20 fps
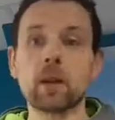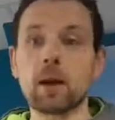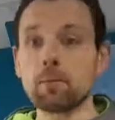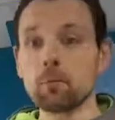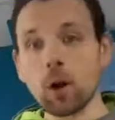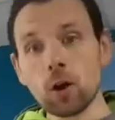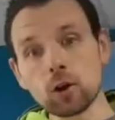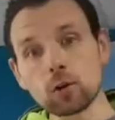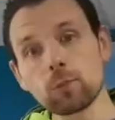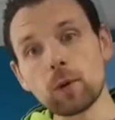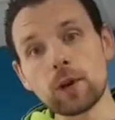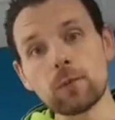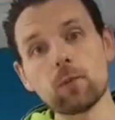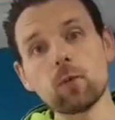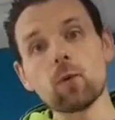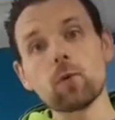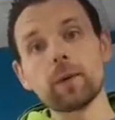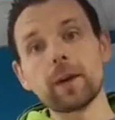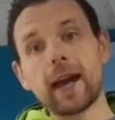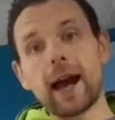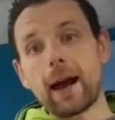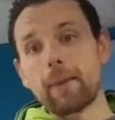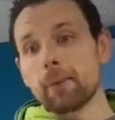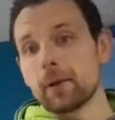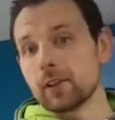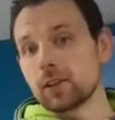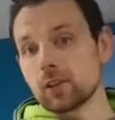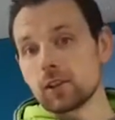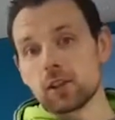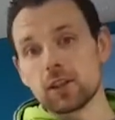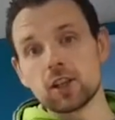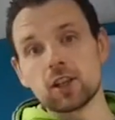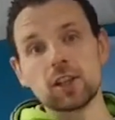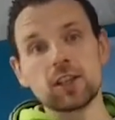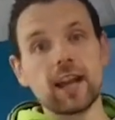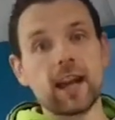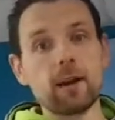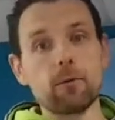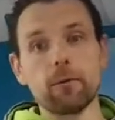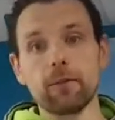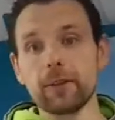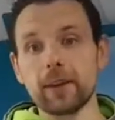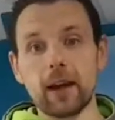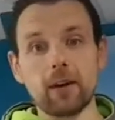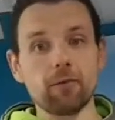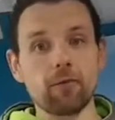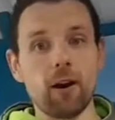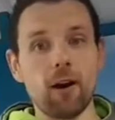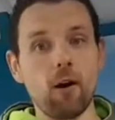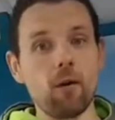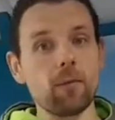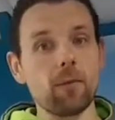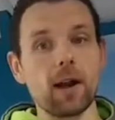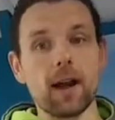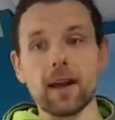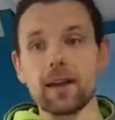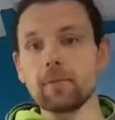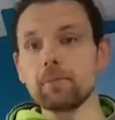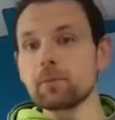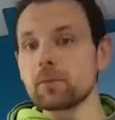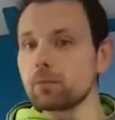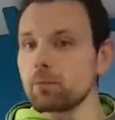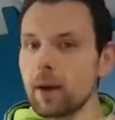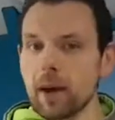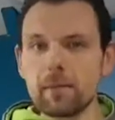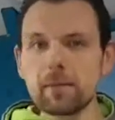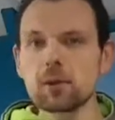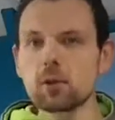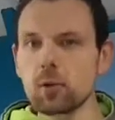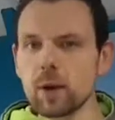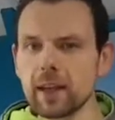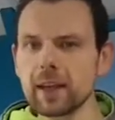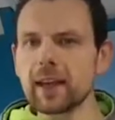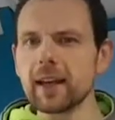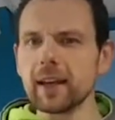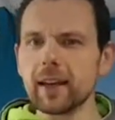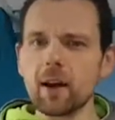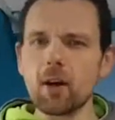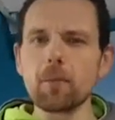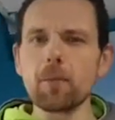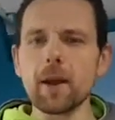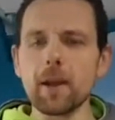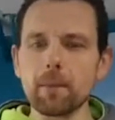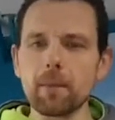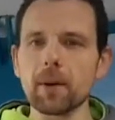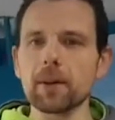and most people will be happy just to stay within that realm and maybe tweak it a little bit,